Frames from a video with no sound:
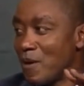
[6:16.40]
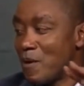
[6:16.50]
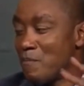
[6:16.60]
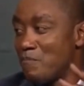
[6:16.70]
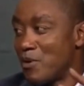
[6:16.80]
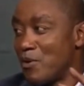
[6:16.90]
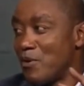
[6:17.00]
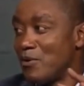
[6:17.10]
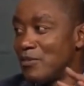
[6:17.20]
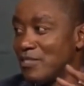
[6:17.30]
Bird
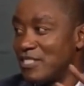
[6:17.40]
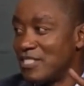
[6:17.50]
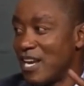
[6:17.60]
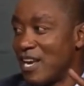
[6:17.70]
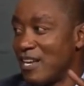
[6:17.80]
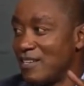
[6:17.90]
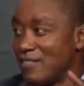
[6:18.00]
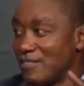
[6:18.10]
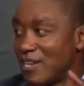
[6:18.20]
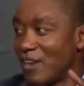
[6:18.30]
J.
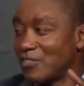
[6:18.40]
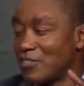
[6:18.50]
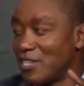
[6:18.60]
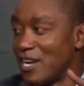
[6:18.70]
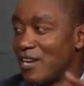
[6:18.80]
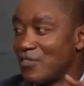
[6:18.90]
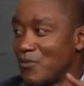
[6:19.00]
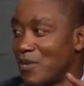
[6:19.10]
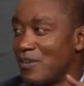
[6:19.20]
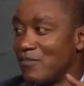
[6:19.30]
Dr. J at 3
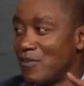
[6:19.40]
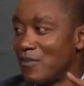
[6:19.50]
and 4.